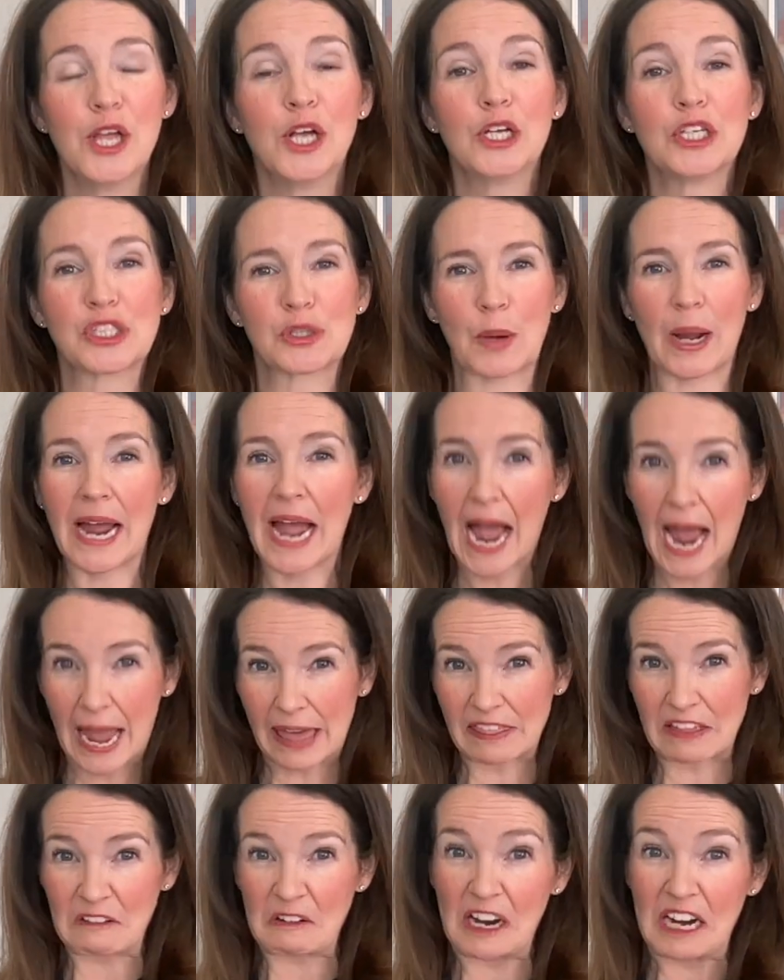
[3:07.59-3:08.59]
So I
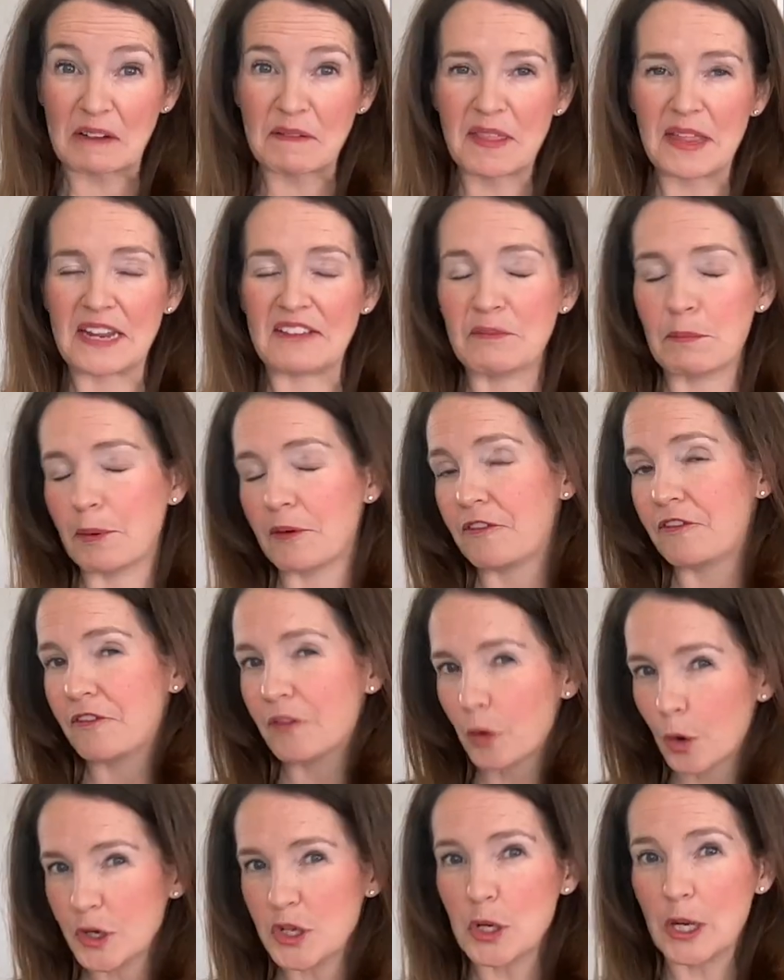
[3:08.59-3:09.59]
highly recommend that even
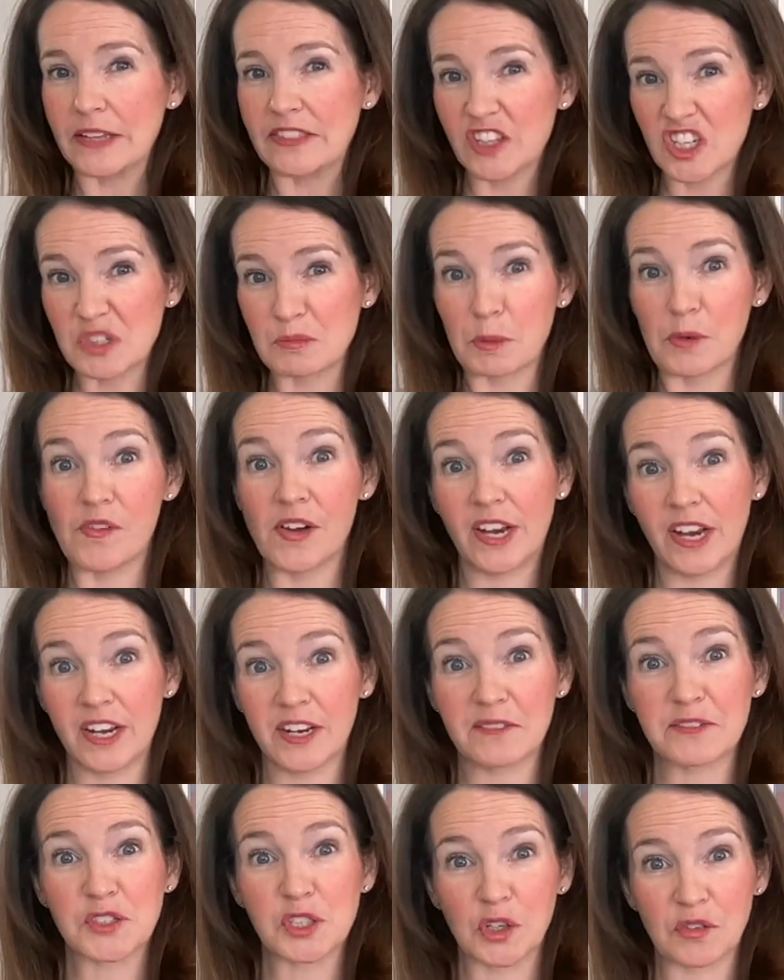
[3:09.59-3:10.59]
before you get those
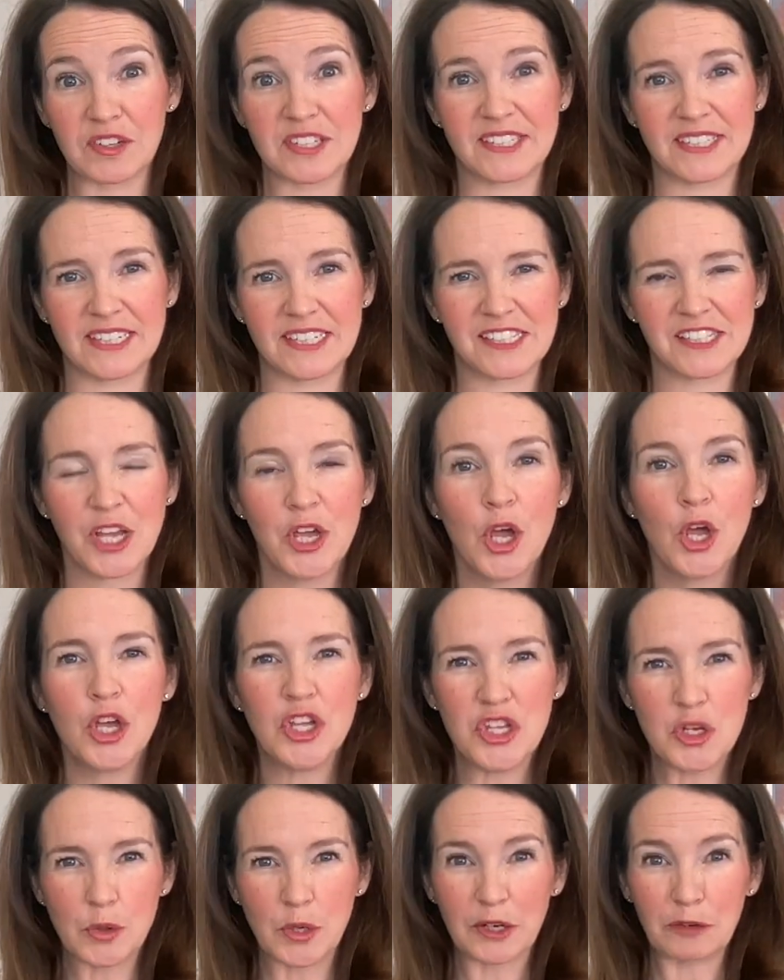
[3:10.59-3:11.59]
preventative services,
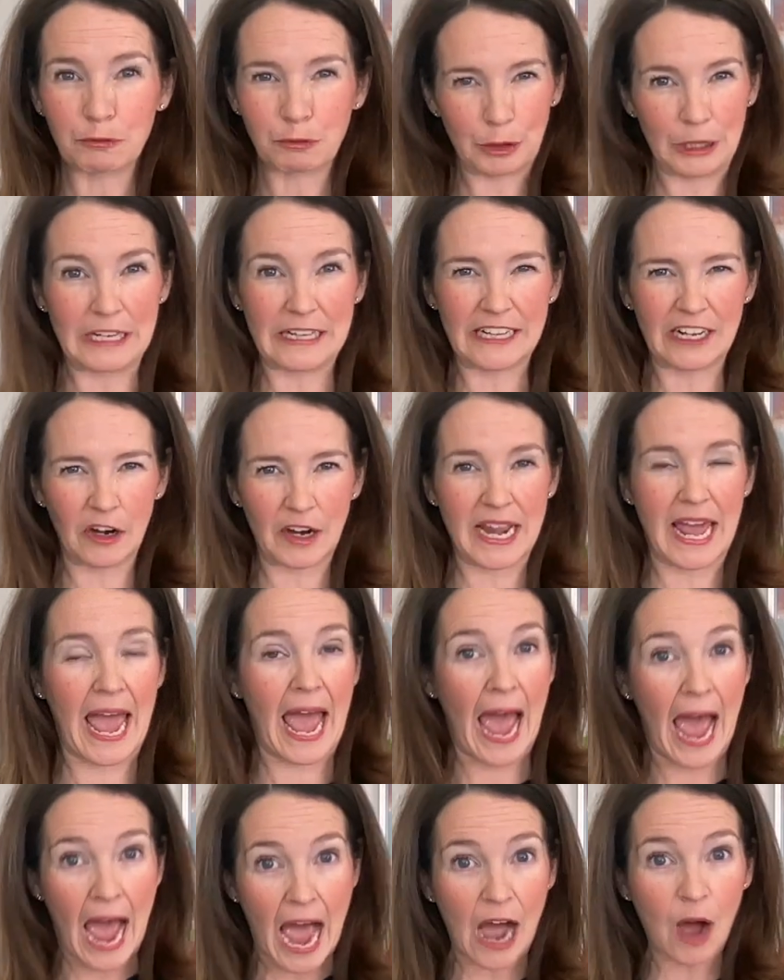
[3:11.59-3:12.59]
you get really clear on
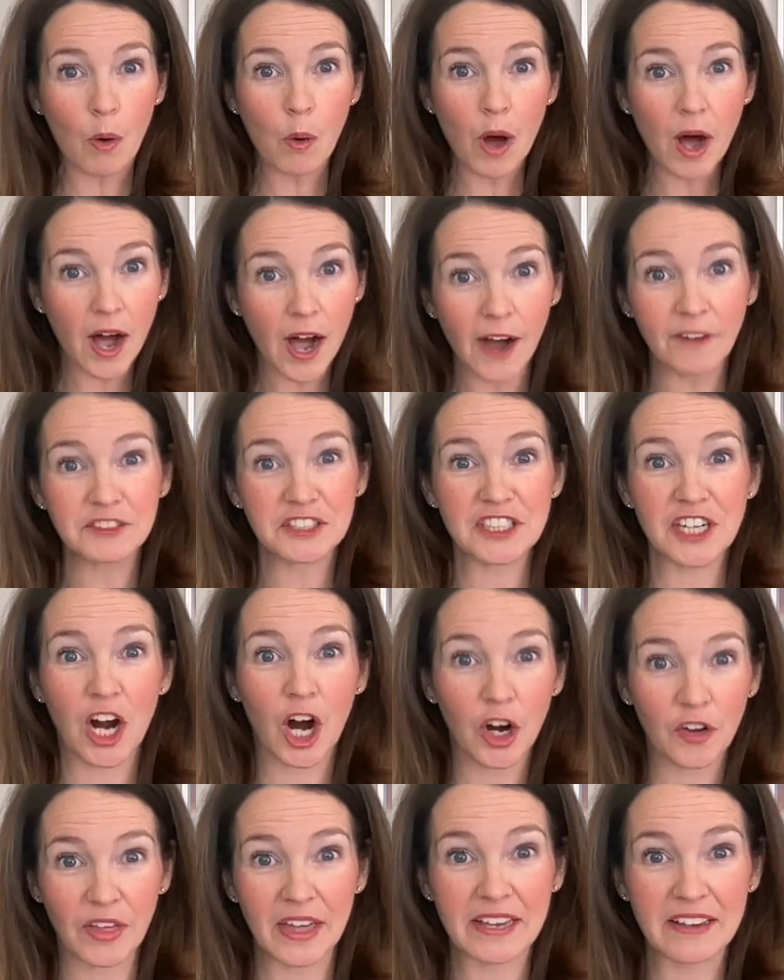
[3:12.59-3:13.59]
how often
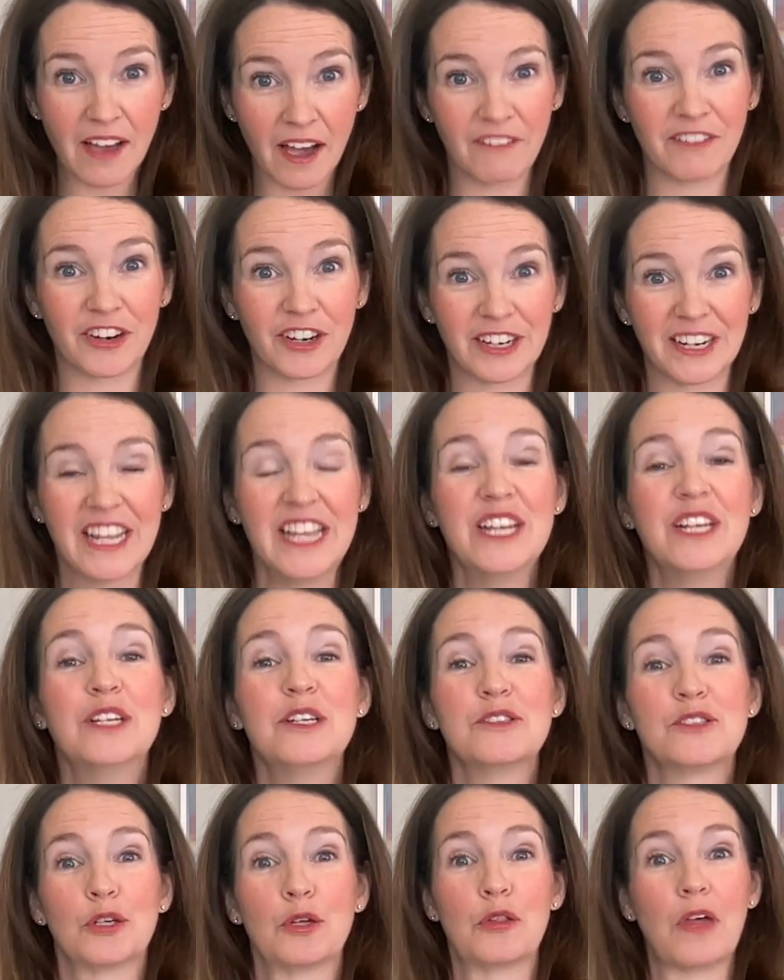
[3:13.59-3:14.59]
are they covered,
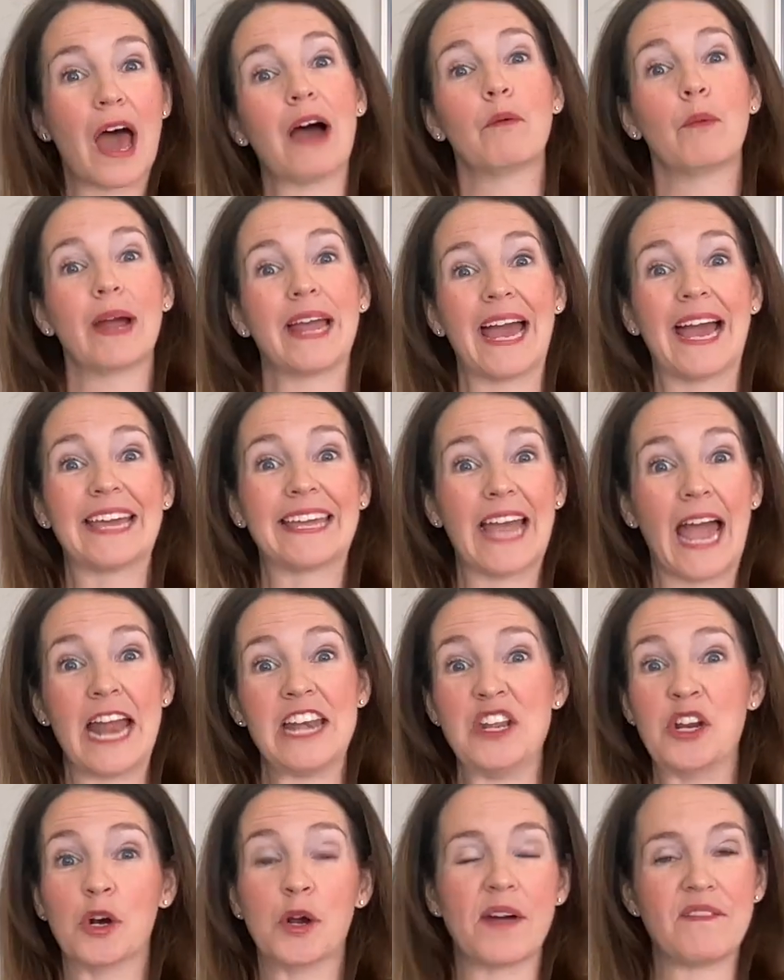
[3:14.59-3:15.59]
so that way,
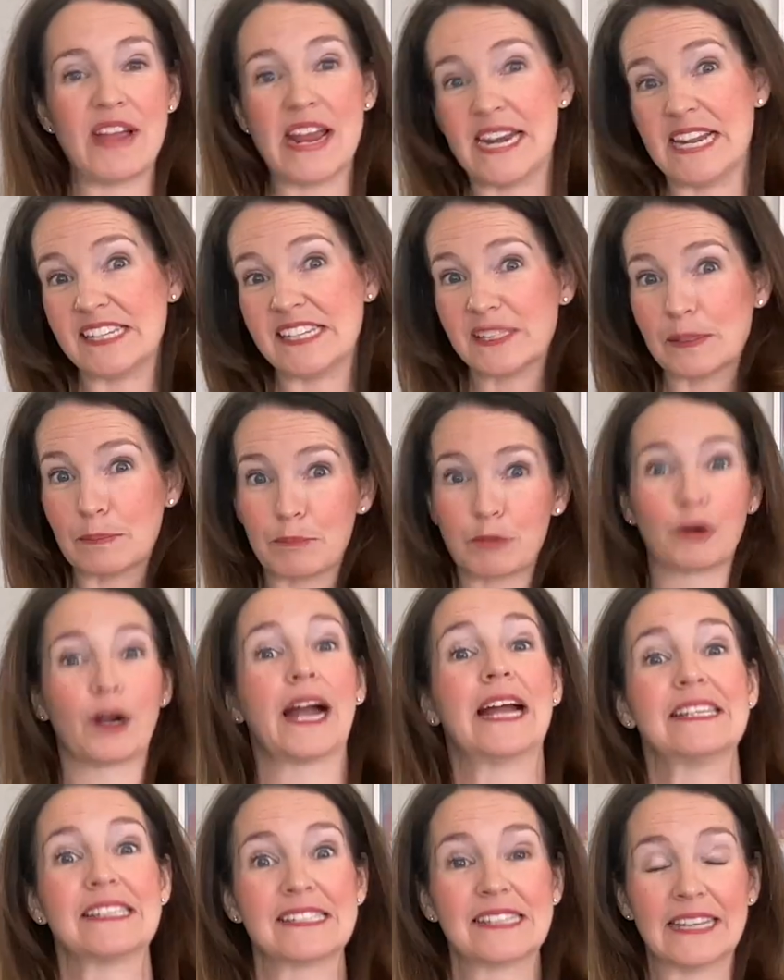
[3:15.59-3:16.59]
again, you don't have any
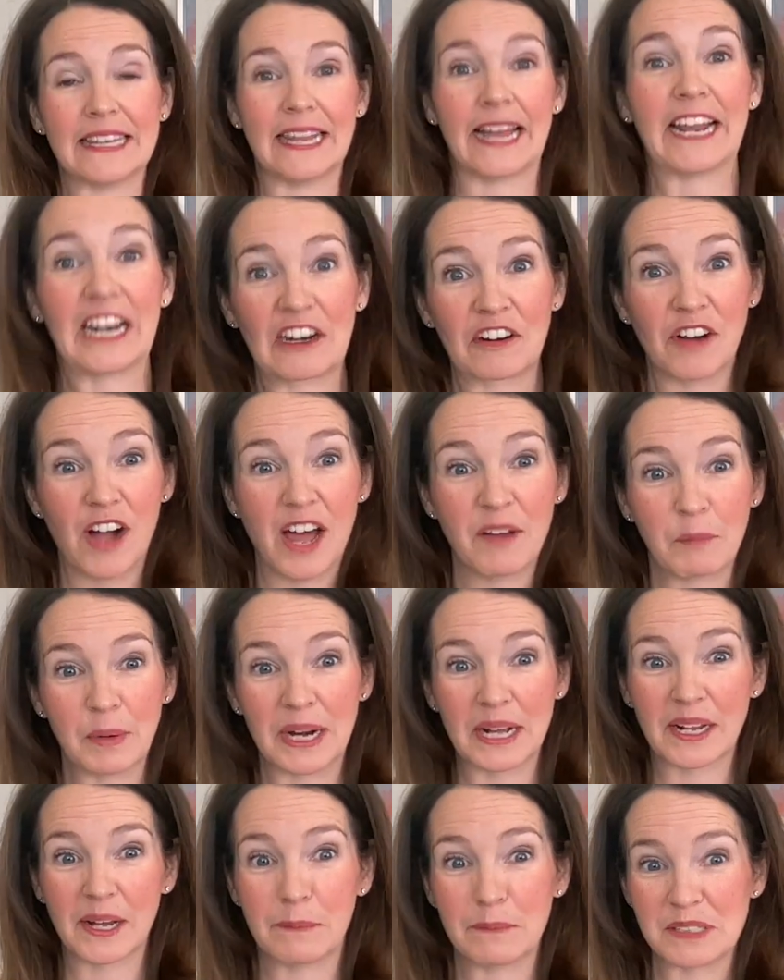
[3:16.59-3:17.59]
surprises later on when
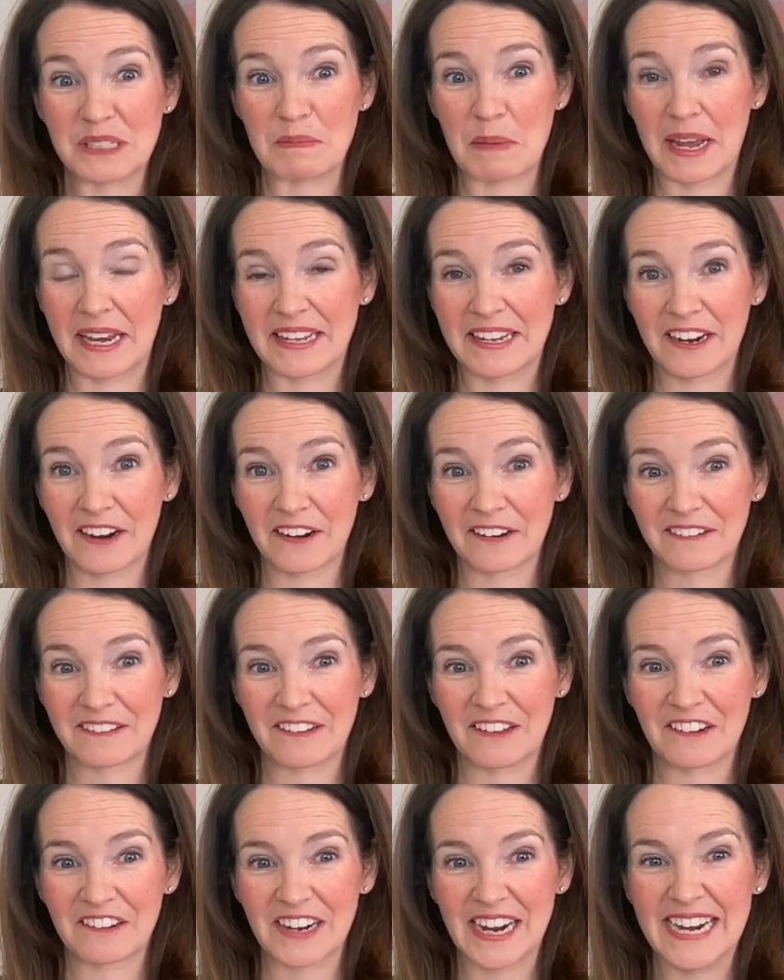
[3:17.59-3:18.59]
it comes to Medicare.
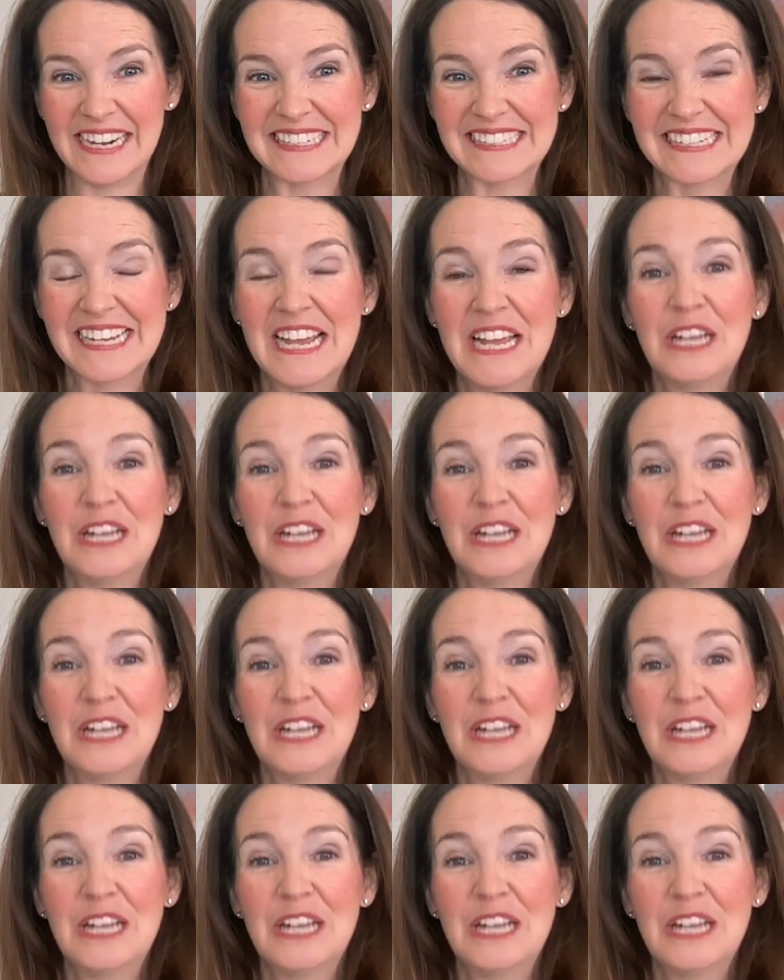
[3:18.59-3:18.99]
All right.